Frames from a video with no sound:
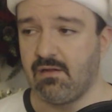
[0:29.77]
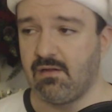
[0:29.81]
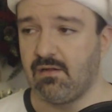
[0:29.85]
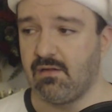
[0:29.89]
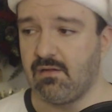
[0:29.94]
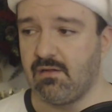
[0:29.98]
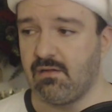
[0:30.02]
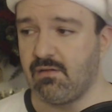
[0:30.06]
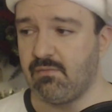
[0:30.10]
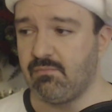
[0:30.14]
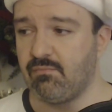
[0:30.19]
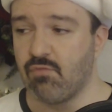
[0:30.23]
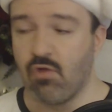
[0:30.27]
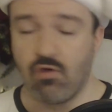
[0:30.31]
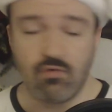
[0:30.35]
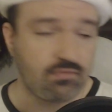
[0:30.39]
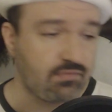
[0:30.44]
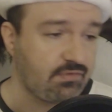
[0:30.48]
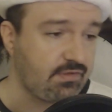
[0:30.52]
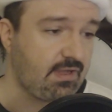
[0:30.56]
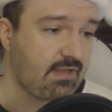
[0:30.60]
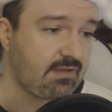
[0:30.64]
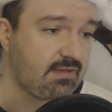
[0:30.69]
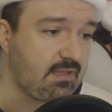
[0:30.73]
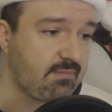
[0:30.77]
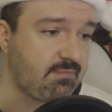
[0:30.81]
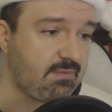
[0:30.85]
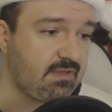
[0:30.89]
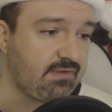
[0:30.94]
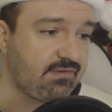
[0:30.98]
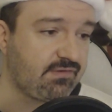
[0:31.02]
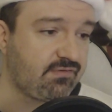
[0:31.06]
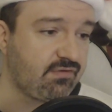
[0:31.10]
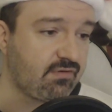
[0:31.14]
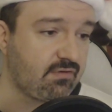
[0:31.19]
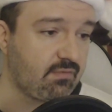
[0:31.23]
Um, mostly, I think,
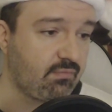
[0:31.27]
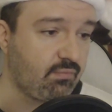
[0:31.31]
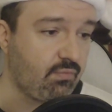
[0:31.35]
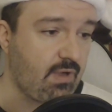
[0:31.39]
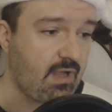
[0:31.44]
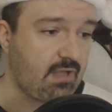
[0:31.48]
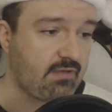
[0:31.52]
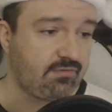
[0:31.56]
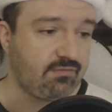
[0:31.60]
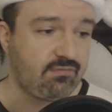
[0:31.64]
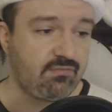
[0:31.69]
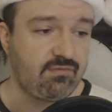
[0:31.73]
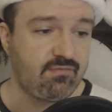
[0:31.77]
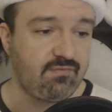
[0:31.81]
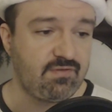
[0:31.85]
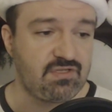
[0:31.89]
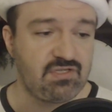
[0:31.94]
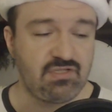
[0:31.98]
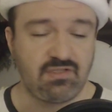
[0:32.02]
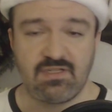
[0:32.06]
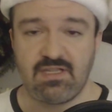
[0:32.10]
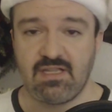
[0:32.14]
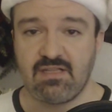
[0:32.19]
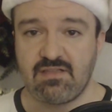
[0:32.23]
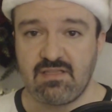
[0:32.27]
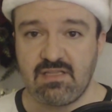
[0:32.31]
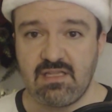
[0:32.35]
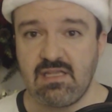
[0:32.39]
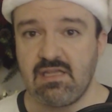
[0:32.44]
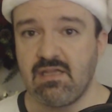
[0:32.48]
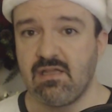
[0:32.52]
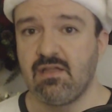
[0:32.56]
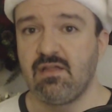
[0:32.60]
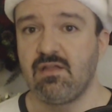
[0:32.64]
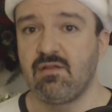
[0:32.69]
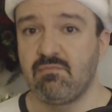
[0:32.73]
because it took a while to do the
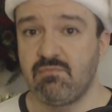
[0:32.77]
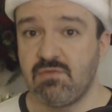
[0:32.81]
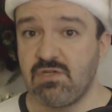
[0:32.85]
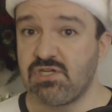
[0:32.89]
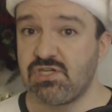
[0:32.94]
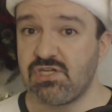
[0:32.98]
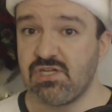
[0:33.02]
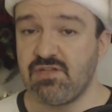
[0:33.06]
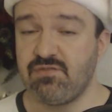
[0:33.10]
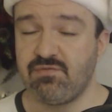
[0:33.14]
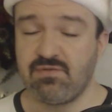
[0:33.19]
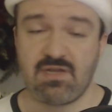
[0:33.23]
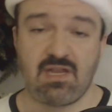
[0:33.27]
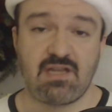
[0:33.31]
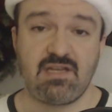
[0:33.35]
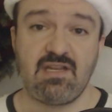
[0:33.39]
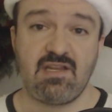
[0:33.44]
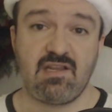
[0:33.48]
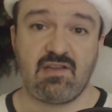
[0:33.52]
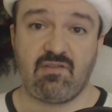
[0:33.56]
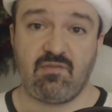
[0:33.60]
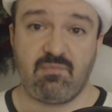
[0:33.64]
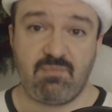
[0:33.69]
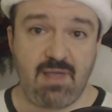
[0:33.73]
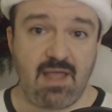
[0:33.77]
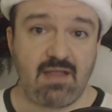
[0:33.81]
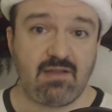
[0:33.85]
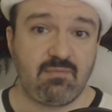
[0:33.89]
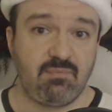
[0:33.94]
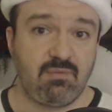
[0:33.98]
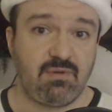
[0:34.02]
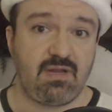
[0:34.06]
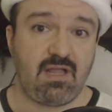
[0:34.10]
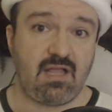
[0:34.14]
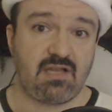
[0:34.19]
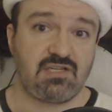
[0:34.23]
vigilante missions, which I didn't
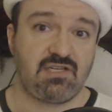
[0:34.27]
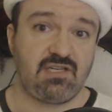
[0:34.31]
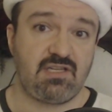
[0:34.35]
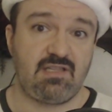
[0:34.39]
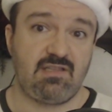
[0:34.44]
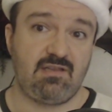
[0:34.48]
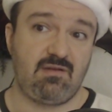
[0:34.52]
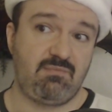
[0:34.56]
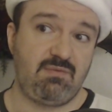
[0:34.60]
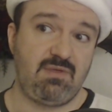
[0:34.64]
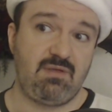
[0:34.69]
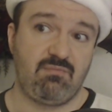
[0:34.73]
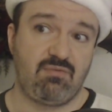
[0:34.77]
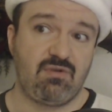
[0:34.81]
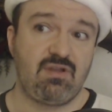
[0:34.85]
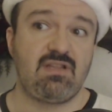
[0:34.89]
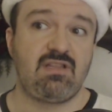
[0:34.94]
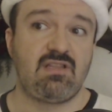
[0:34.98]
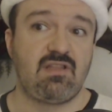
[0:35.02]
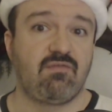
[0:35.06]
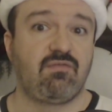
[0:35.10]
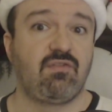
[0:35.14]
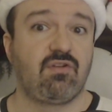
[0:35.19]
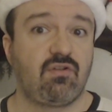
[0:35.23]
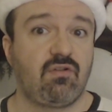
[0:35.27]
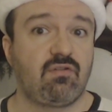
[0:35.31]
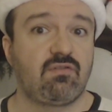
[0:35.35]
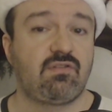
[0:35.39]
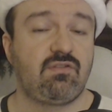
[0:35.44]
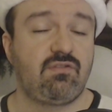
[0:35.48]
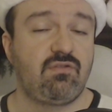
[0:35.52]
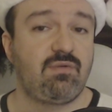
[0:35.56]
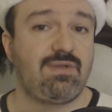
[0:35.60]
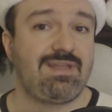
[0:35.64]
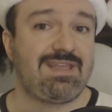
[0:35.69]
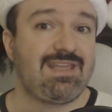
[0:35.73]
expect, but it actually ended up being pretty difficult
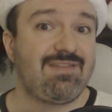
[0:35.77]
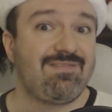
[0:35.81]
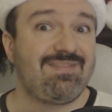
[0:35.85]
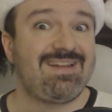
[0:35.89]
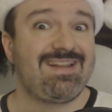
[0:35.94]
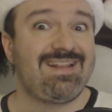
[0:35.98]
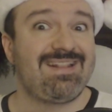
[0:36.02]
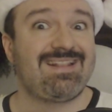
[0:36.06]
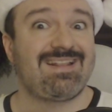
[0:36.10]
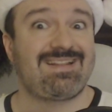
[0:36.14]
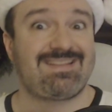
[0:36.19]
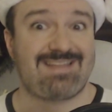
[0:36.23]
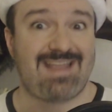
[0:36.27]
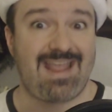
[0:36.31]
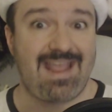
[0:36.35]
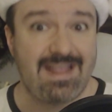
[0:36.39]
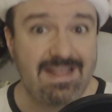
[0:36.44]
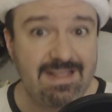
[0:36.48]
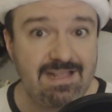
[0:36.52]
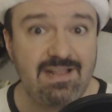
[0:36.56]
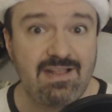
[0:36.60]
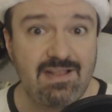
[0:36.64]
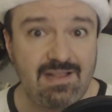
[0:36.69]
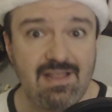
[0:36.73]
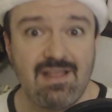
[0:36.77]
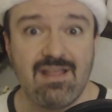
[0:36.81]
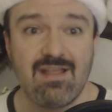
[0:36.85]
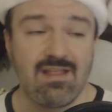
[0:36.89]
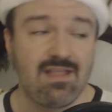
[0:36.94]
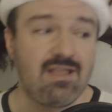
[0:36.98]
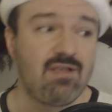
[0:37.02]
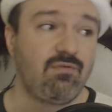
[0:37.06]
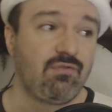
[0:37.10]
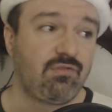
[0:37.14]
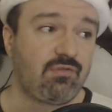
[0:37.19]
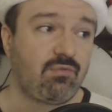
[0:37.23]
to do it. Even in the tank,
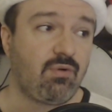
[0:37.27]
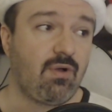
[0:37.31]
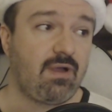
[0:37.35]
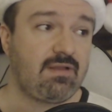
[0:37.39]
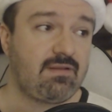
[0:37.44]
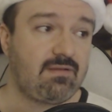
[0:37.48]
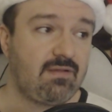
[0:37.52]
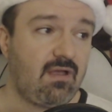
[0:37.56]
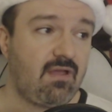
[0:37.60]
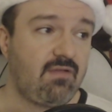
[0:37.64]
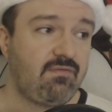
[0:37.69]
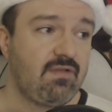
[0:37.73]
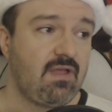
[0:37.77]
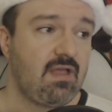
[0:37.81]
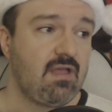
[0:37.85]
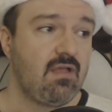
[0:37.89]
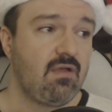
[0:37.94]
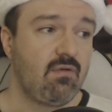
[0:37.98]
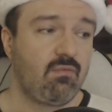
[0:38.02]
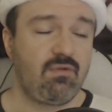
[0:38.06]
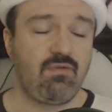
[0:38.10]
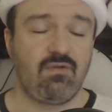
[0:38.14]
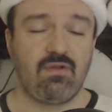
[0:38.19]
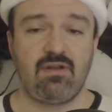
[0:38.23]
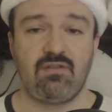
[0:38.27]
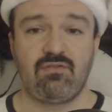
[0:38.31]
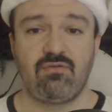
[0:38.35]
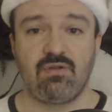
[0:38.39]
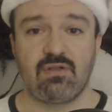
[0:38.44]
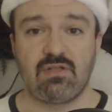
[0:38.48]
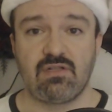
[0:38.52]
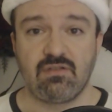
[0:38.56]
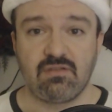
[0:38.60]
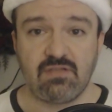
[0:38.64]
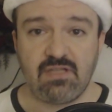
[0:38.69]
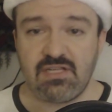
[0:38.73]
it was quite tough. We ran into
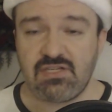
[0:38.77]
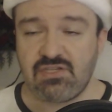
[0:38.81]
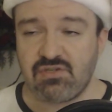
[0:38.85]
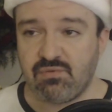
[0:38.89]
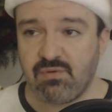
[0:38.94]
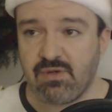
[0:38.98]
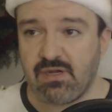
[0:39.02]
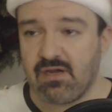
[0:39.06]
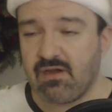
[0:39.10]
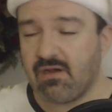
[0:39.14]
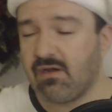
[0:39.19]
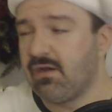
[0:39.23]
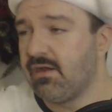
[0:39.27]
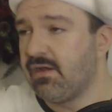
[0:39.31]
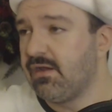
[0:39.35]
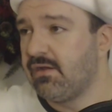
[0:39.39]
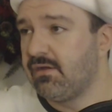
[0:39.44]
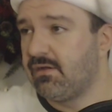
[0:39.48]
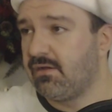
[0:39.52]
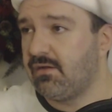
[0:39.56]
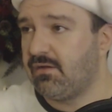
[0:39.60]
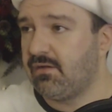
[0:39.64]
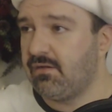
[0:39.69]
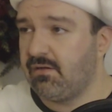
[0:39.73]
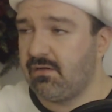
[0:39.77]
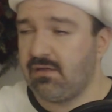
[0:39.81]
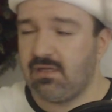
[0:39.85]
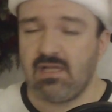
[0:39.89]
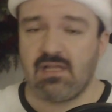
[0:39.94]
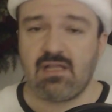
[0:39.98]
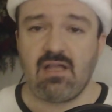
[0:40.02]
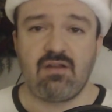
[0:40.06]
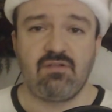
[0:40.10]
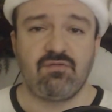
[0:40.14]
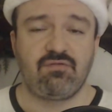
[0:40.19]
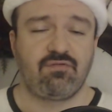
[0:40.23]
a glitch where
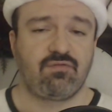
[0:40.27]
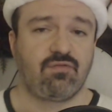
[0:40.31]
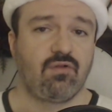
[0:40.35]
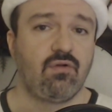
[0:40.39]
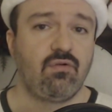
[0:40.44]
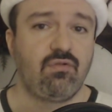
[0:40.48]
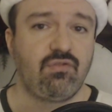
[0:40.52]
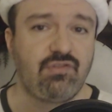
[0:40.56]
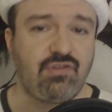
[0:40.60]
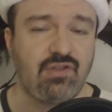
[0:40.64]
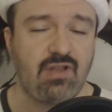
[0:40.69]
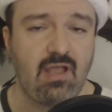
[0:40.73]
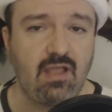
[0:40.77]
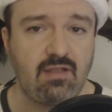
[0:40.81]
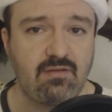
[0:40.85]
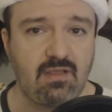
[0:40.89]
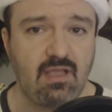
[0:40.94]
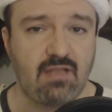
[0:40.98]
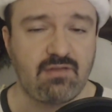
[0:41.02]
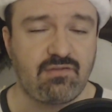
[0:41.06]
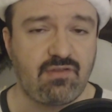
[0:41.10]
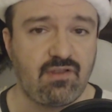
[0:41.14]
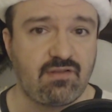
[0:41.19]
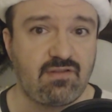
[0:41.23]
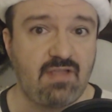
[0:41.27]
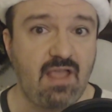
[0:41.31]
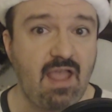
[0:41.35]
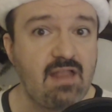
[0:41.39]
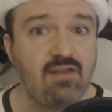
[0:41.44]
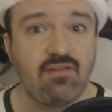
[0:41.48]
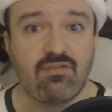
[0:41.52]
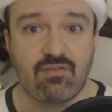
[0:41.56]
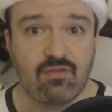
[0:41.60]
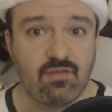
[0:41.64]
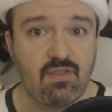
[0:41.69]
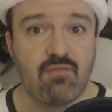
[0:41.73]
it kind of froze at, at the
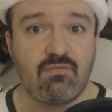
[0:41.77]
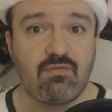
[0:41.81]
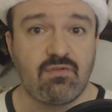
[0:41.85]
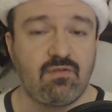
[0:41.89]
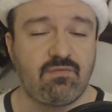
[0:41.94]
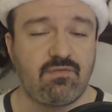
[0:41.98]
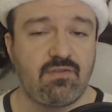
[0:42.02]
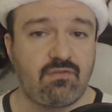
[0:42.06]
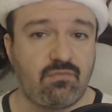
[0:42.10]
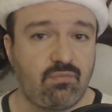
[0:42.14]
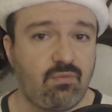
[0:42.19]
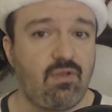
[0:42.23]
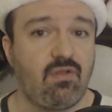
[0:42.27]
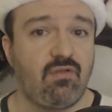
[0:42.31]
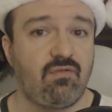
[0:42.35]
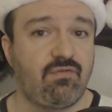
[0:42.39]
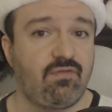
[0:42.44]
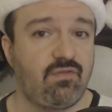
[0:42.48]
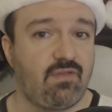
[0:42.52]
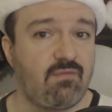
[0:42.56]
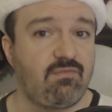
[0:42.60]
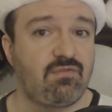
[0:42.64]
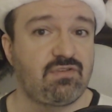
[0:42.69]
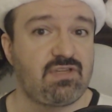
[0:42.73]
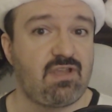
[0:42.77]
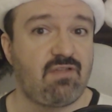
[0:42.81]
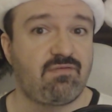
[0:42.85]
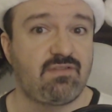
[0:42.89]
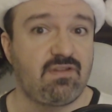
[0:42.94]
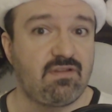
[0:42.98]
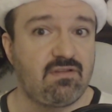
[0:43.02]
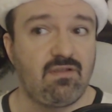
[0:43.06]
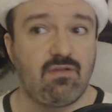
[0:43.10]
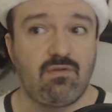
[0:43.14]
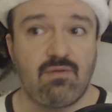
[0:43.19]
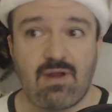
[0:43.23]
tenth level of the twelve levels you have
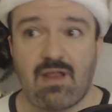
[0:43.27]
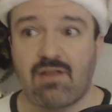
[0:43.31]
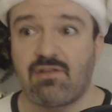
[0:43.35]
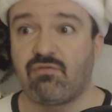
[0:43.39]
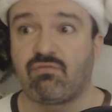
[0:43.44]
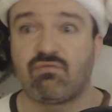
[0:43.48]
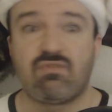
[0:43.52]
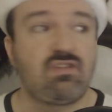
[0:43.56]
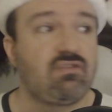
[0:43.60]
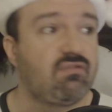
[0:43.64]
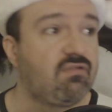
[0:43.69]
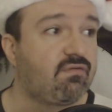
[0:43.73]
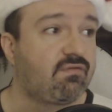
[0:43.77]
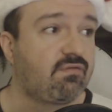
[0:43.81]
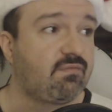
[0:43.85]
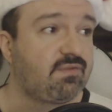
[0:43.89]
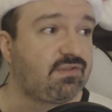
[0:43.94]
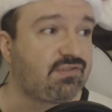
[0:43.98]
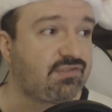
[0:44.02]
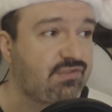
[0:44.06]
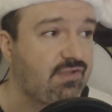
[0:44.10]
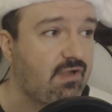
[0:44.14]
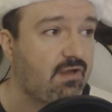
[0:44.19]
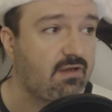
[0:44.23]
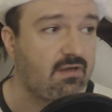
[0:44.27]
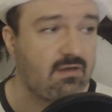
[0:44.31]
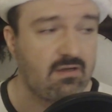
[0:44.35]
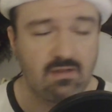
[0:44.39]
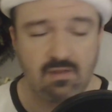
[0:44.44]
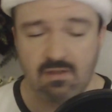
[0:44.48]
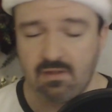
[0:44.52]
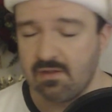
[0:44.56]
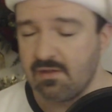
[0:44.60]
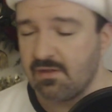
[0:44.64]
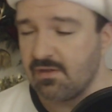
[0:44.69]
to do, and I had to redo it from the start.